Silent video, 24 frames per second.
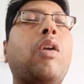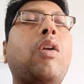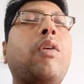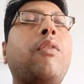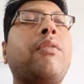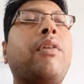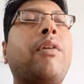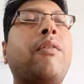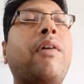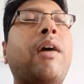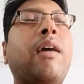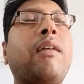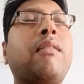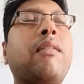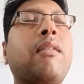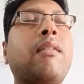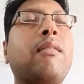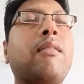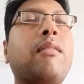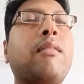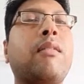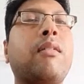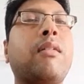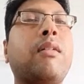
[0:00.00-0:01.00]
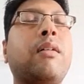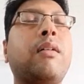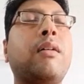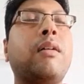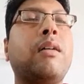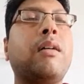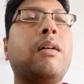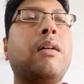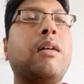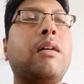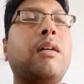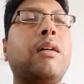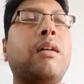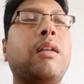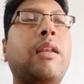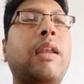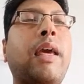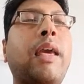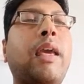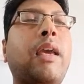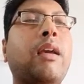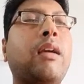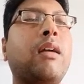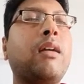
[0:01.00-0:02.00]
of devices,
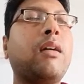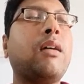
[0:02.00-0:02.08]
like